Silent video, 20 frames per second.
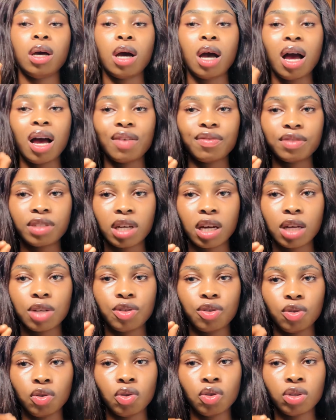after
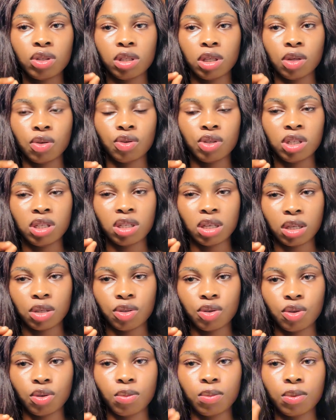you use the Kojie San
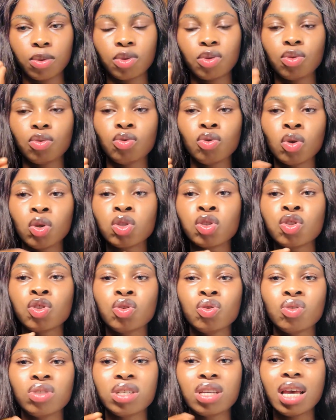soap, do not
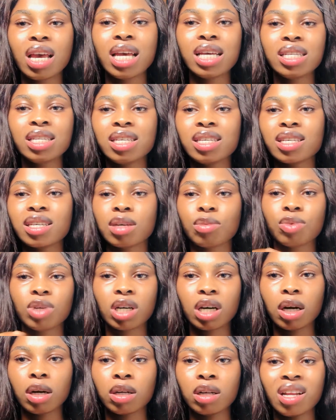use any
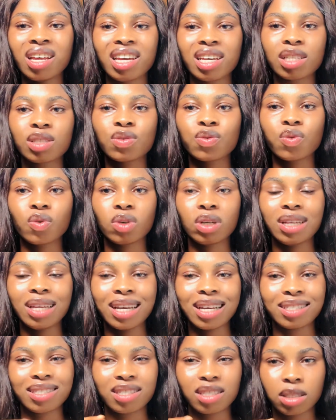chemical
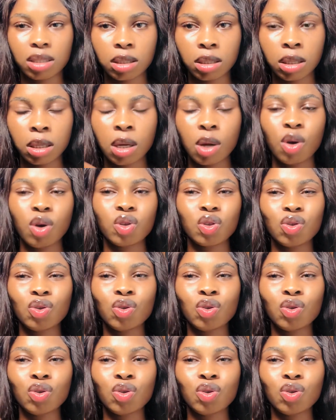exfoliants. Do